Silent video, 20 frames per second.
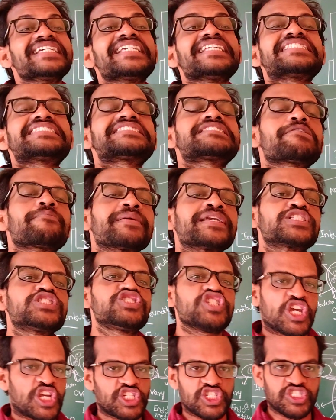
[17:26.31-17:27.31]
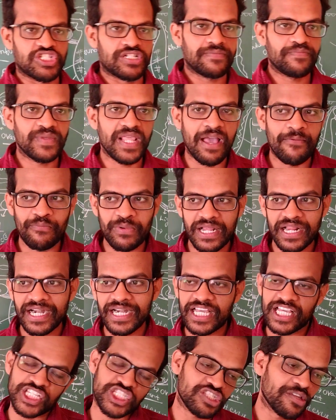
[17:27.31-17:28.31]
isthmic junction.
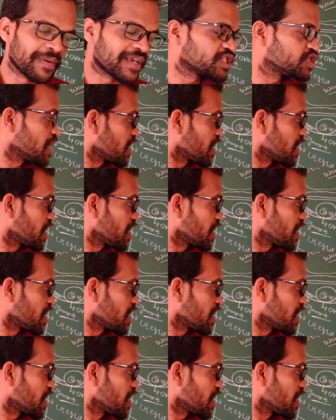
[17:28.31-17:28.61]
Ampullary and isthmic